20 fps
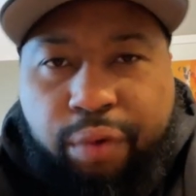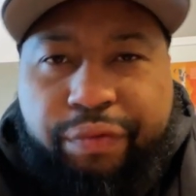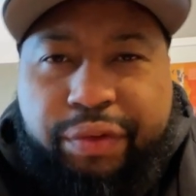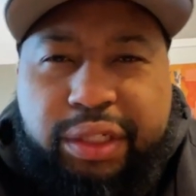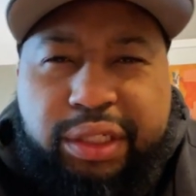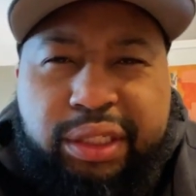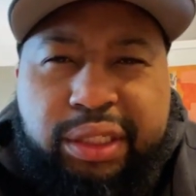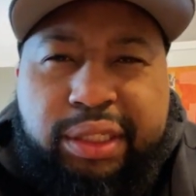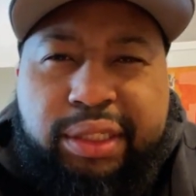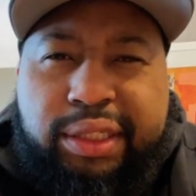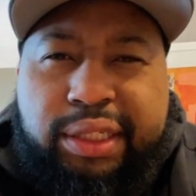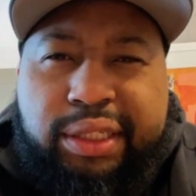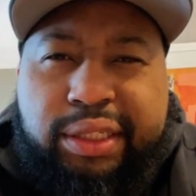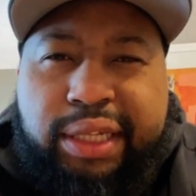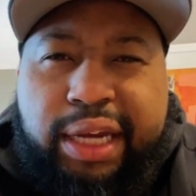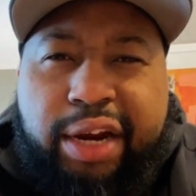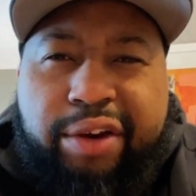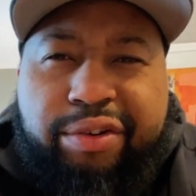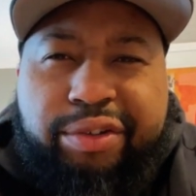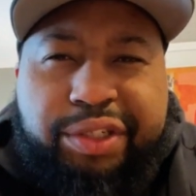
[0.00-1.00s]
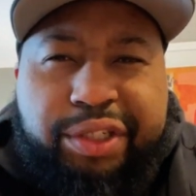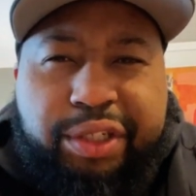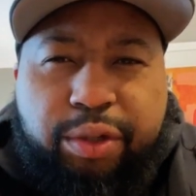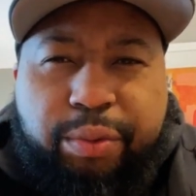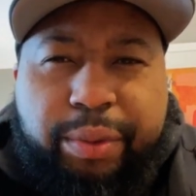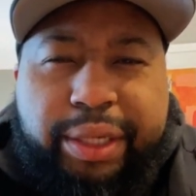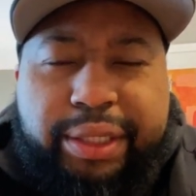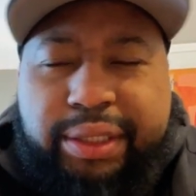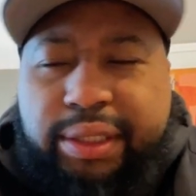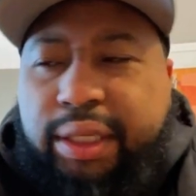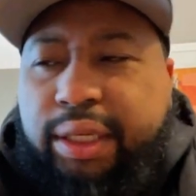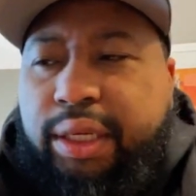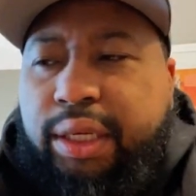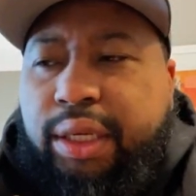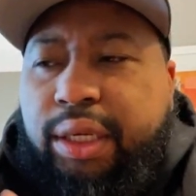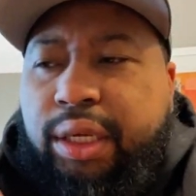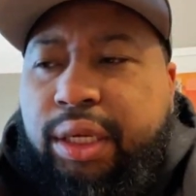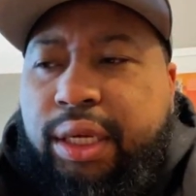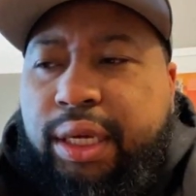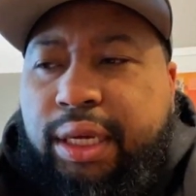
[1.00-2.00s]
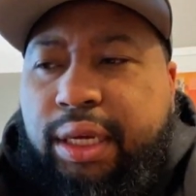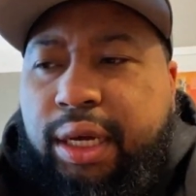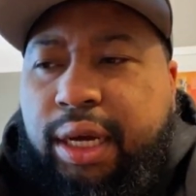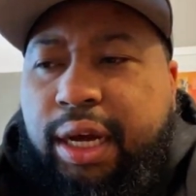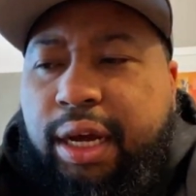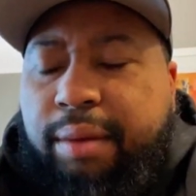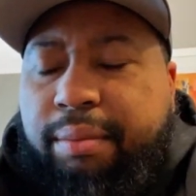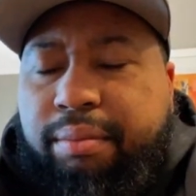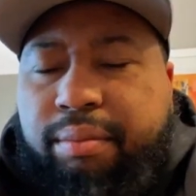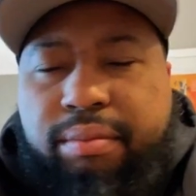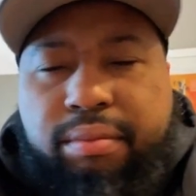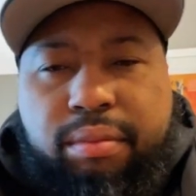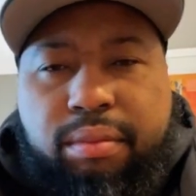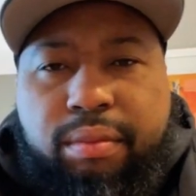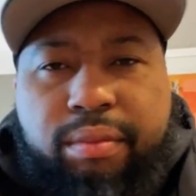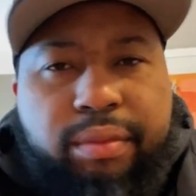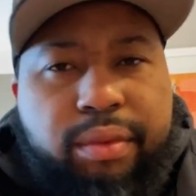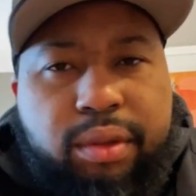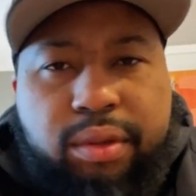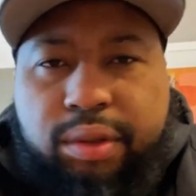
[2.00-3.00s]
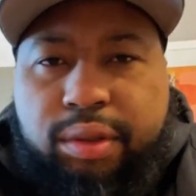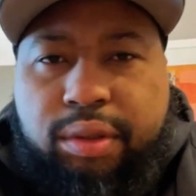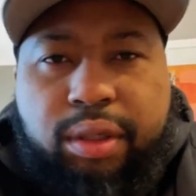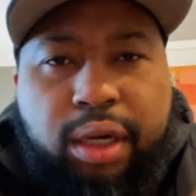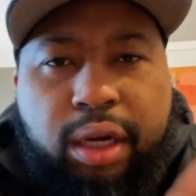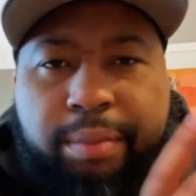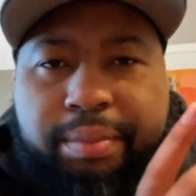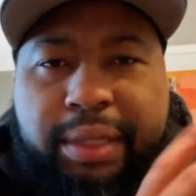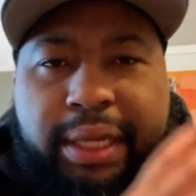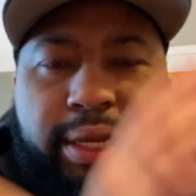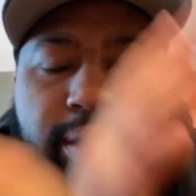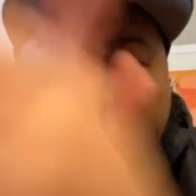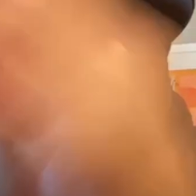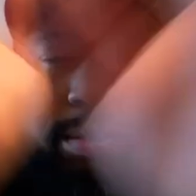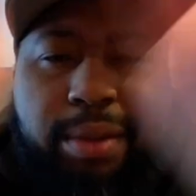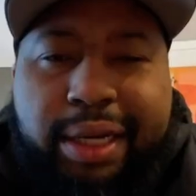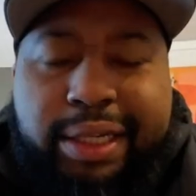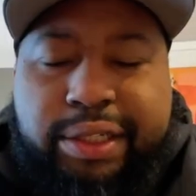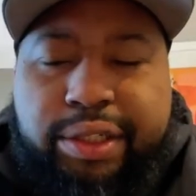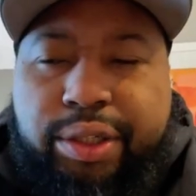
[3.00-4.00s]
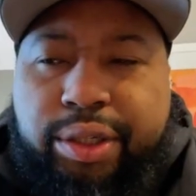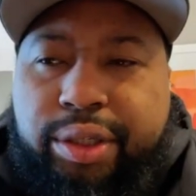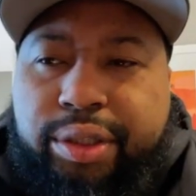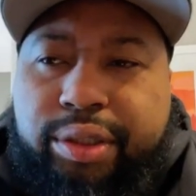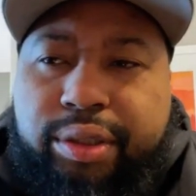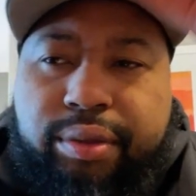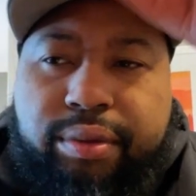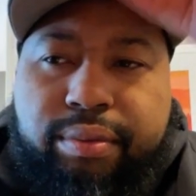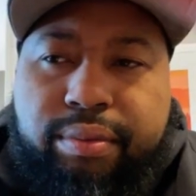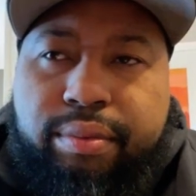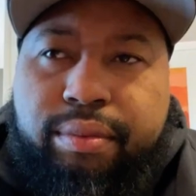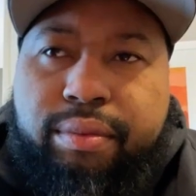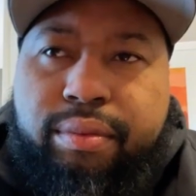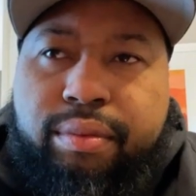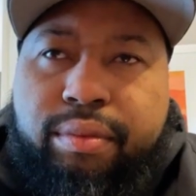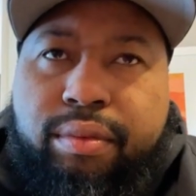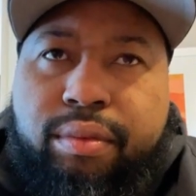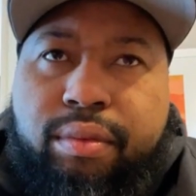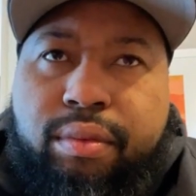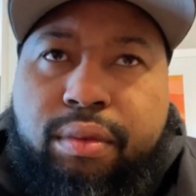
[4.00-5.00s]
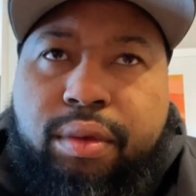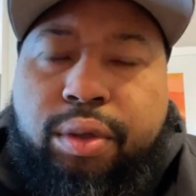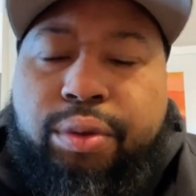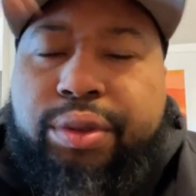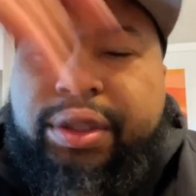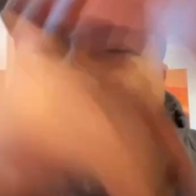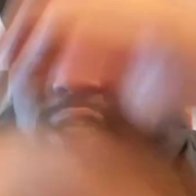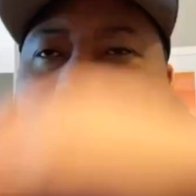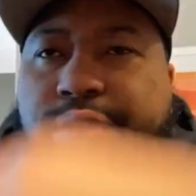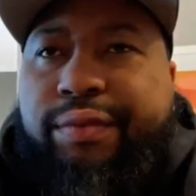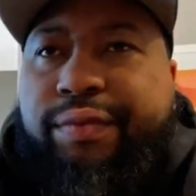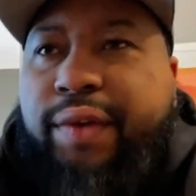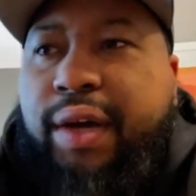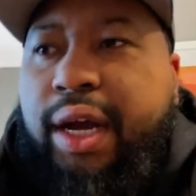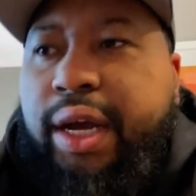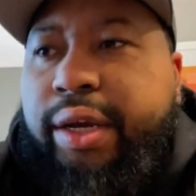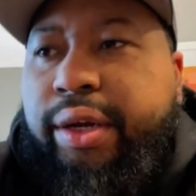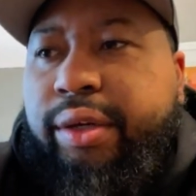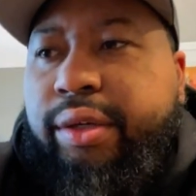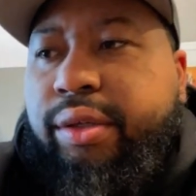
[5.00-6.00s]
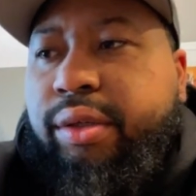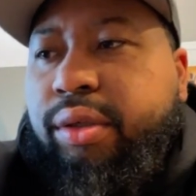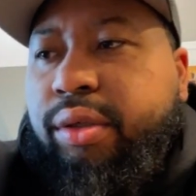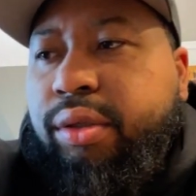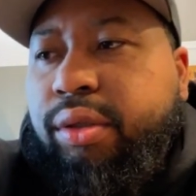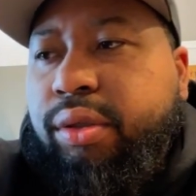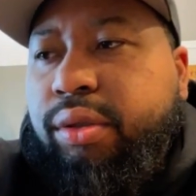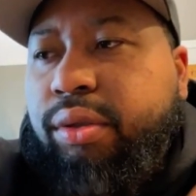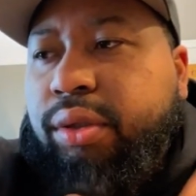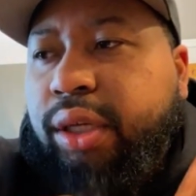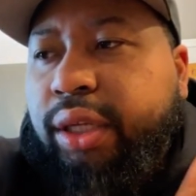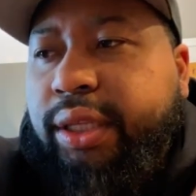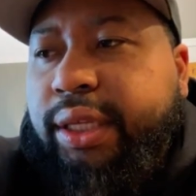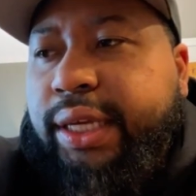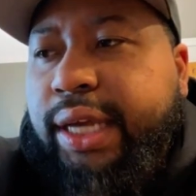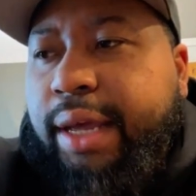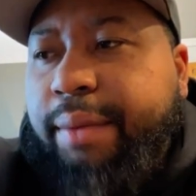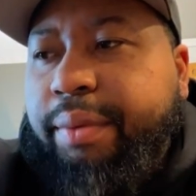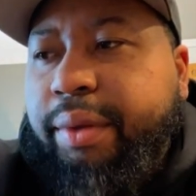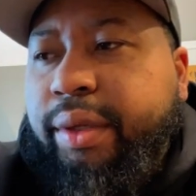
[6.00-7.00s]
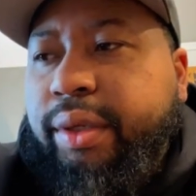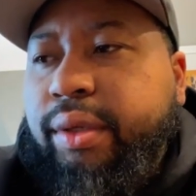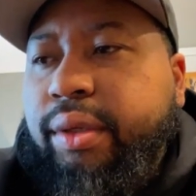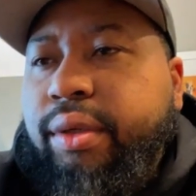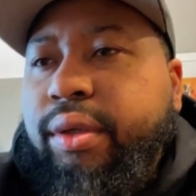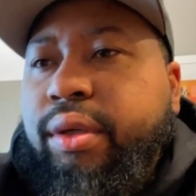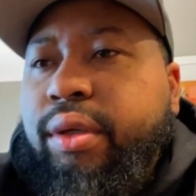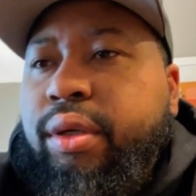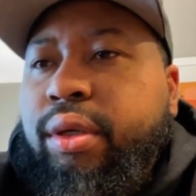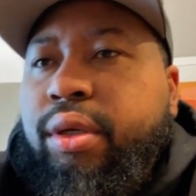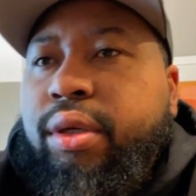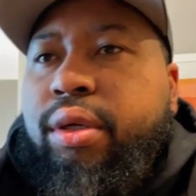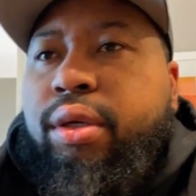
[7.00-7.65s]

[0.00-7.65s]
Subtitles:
Hopefully she sees the errors in her ways. So the update, nobody's hurt, no shots were fired, nothing happened.